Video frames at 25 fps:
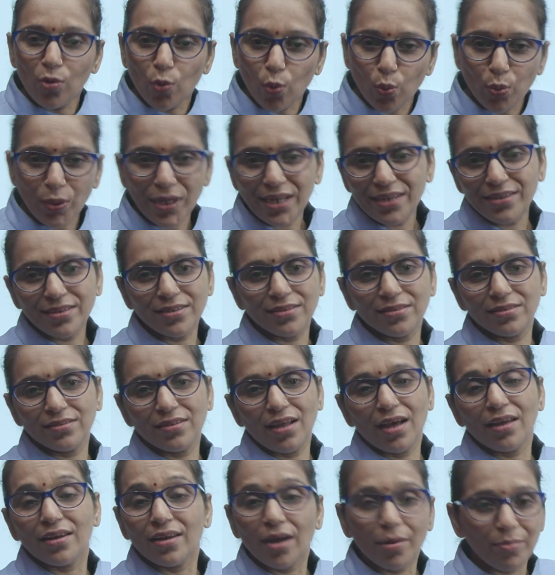wheat is
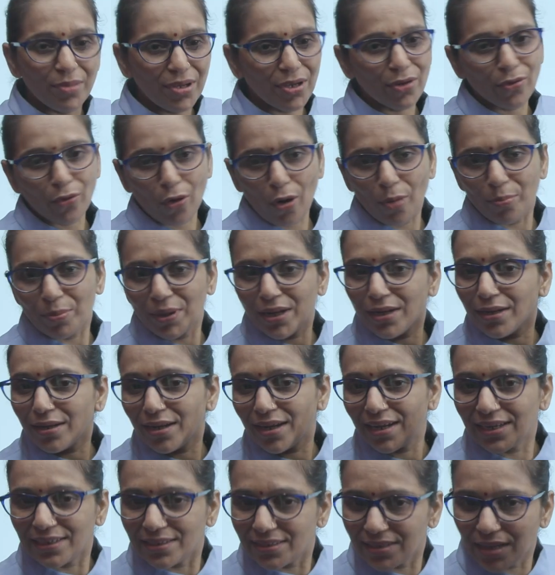the rabi crop in
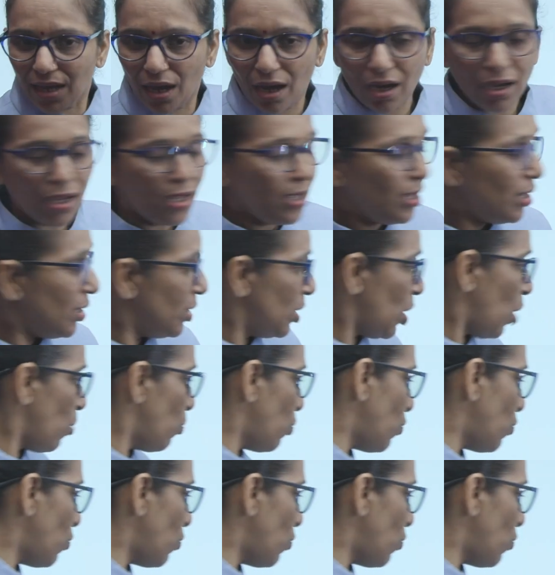India. Now